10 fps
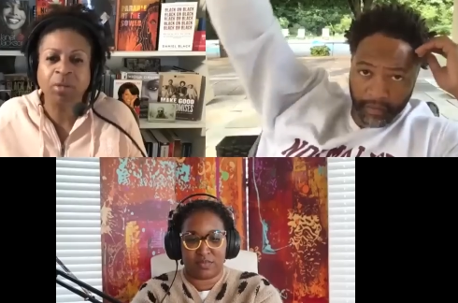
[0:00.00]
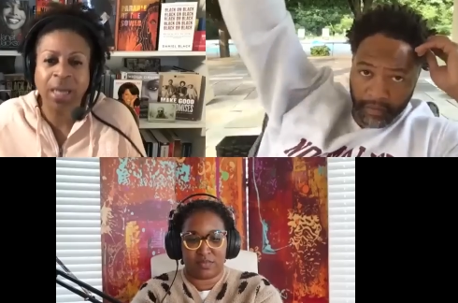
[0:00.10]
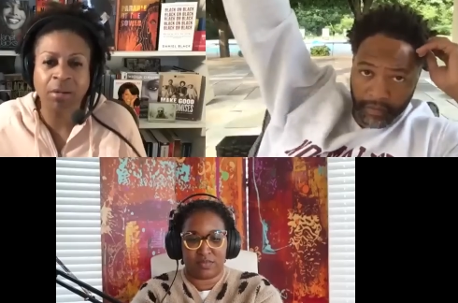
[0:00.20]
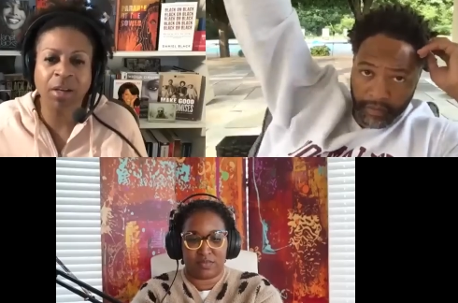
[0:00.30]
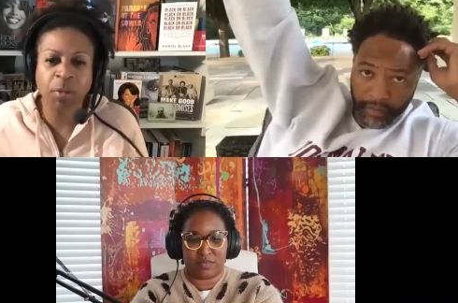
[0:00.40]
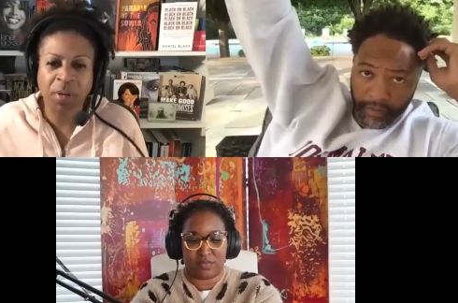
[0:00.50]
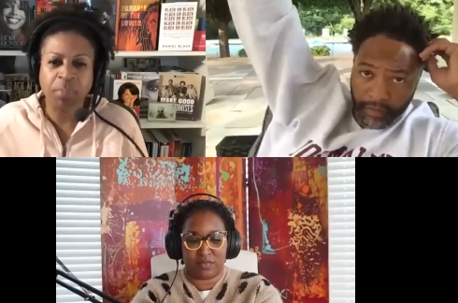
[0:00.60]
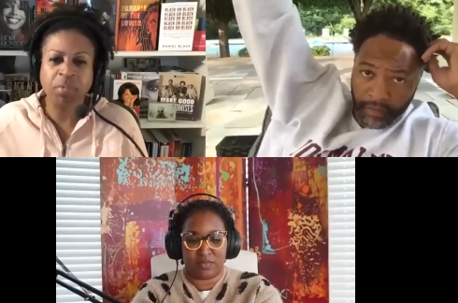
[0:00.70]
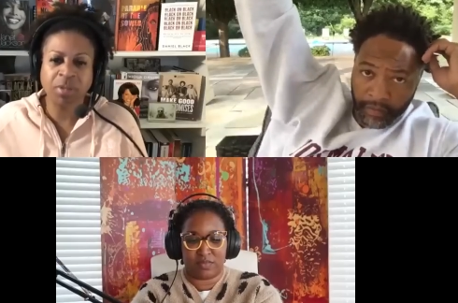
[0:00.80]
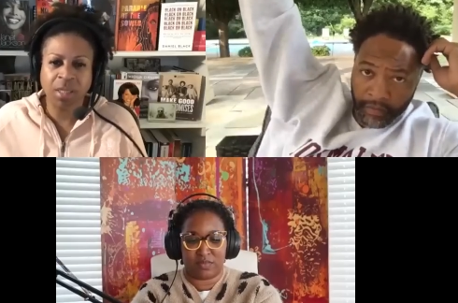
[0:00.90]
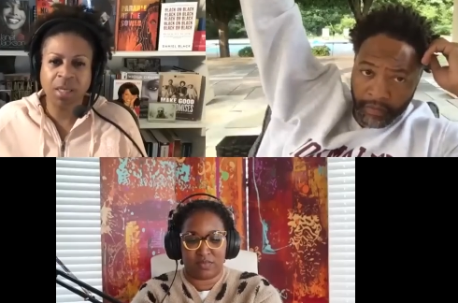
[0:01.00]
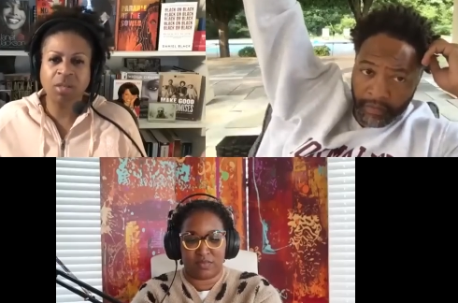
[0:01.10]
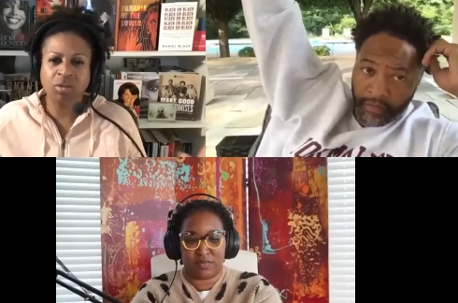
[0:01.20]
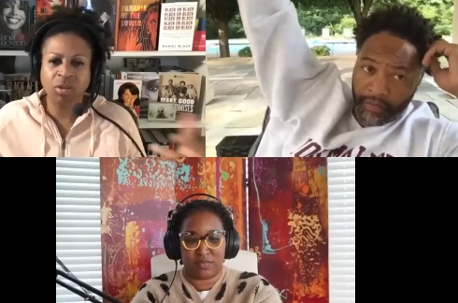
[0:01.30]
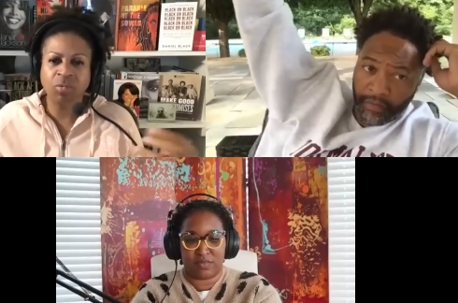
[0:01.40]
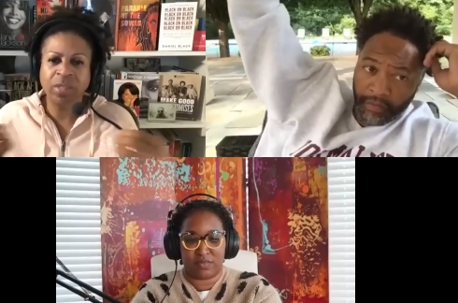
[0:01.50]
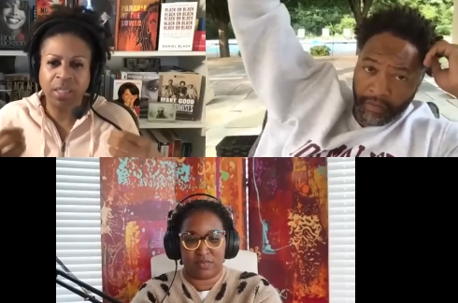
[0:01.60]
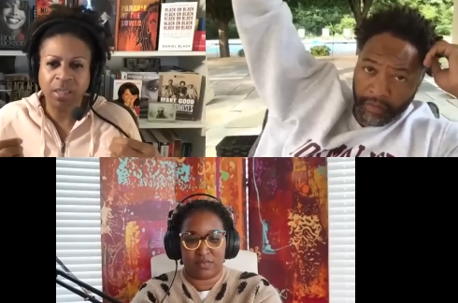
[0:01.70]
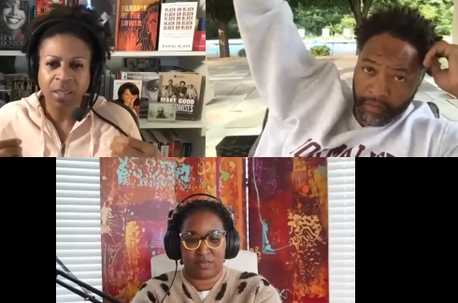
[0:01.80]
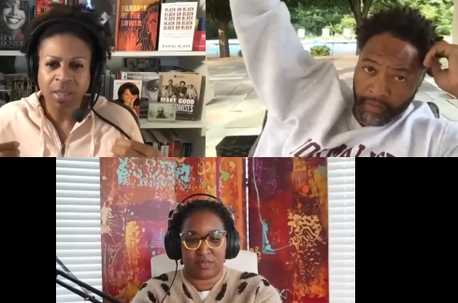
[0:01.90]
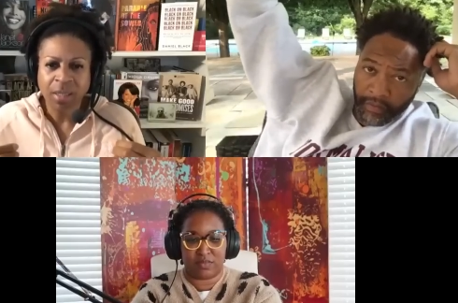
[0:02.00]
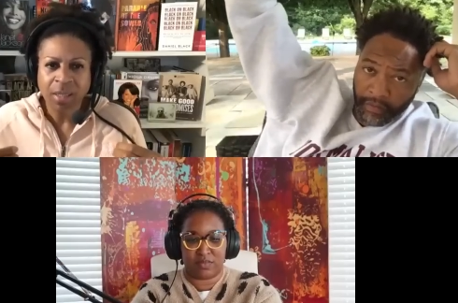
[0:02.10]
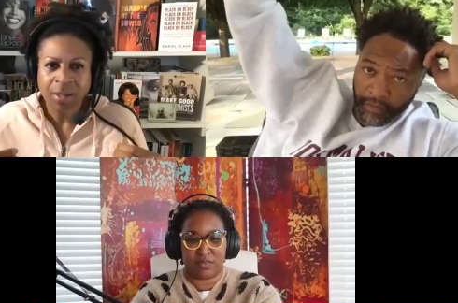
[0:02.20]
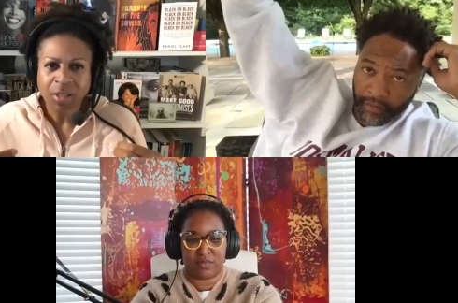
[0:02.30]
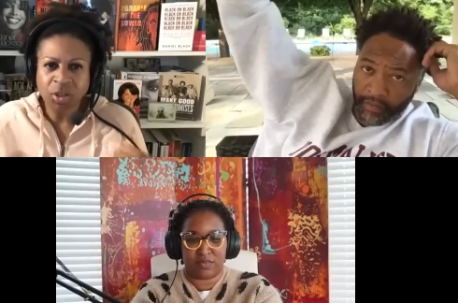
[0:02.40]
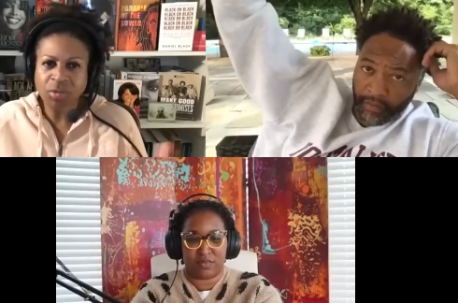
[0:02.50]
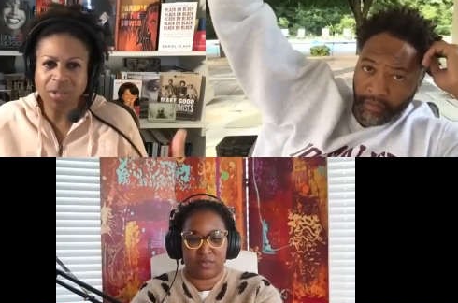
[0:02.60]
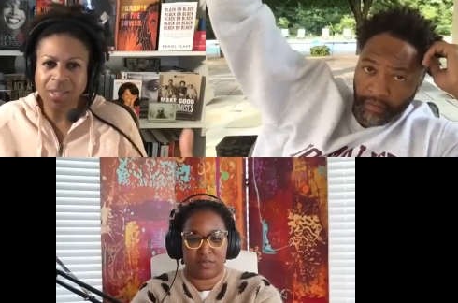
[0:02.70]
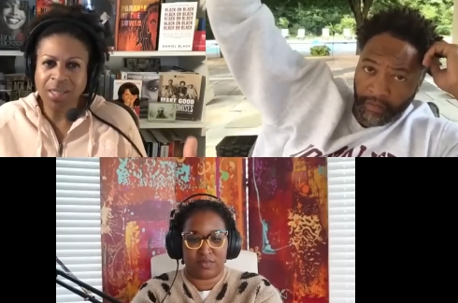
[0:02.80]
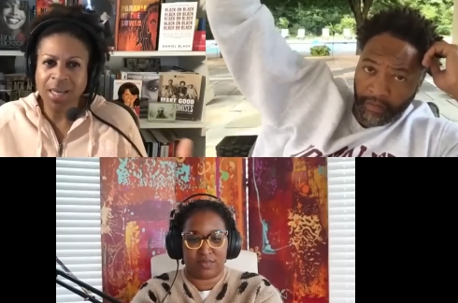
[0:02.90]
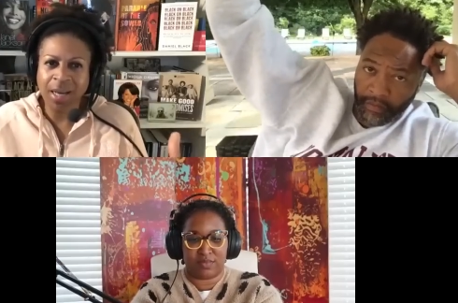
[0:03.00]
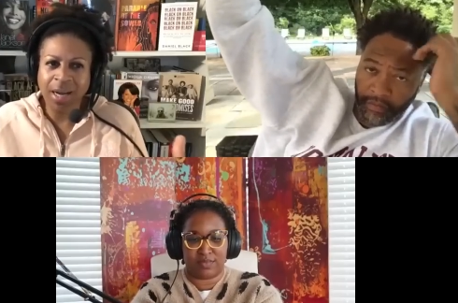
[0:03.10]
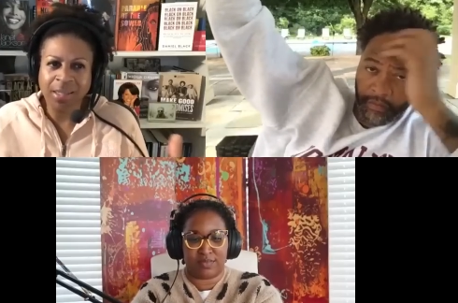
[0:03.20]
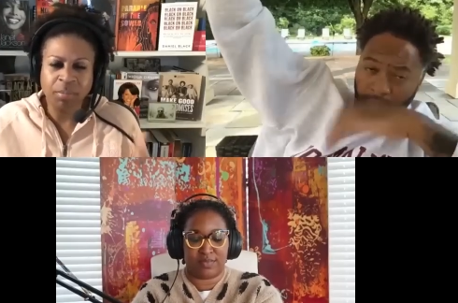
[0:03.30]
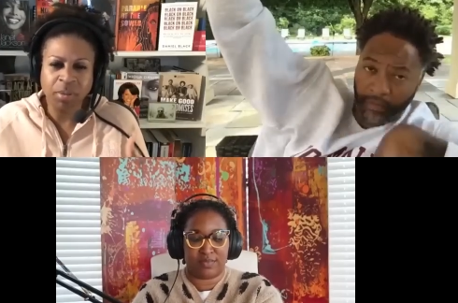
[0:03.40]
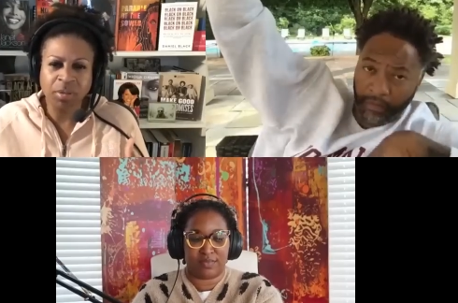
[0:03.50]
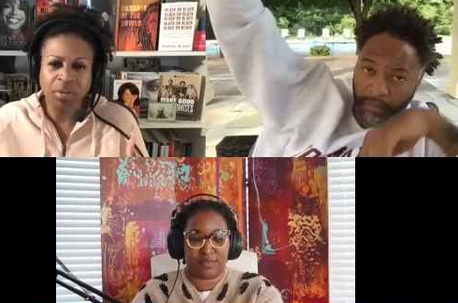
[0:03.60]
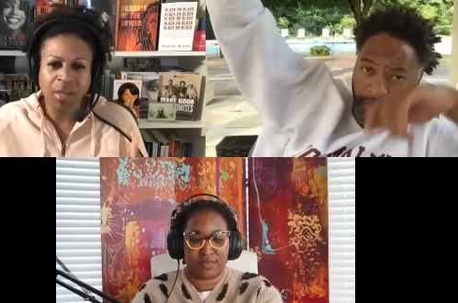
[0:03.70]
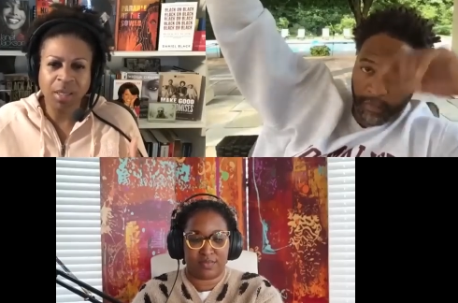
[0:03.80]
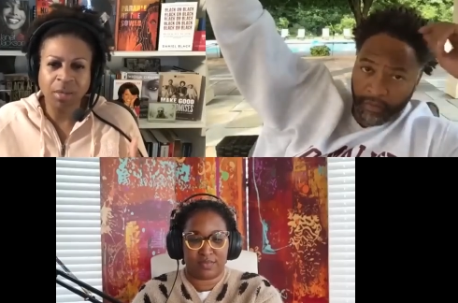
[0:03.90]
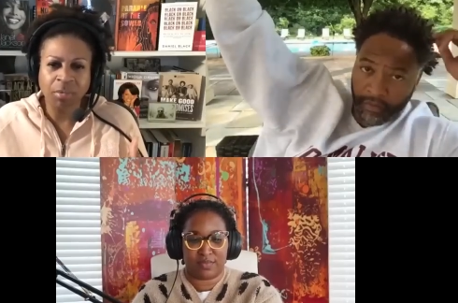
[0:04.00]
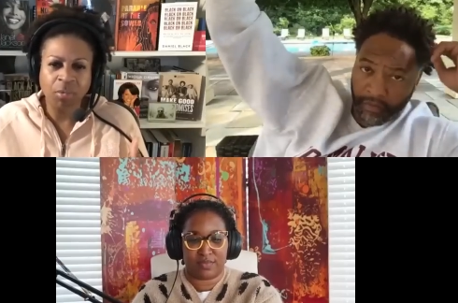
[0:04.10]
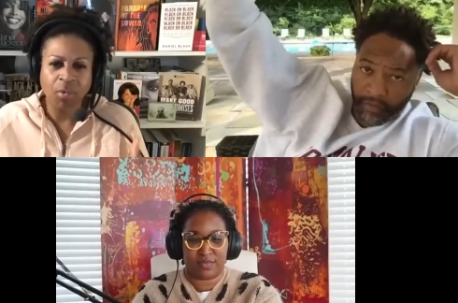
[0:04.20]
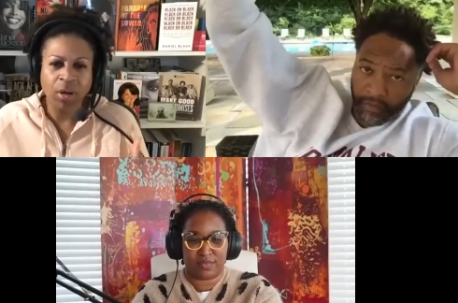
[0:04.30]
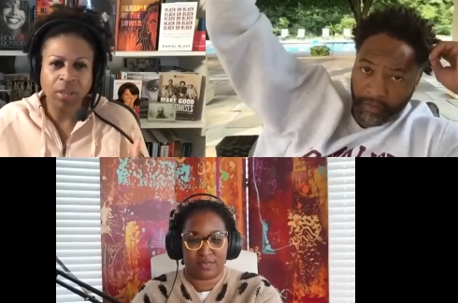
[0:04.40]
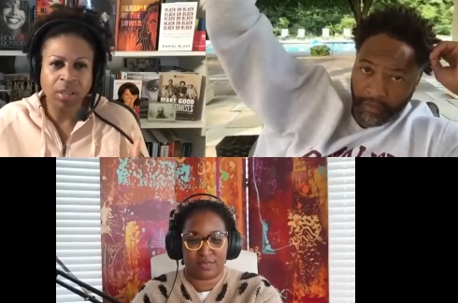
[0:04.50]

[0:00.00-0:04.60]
Speaker 1: build out other people's things or do we use this AI to build the thing that we want?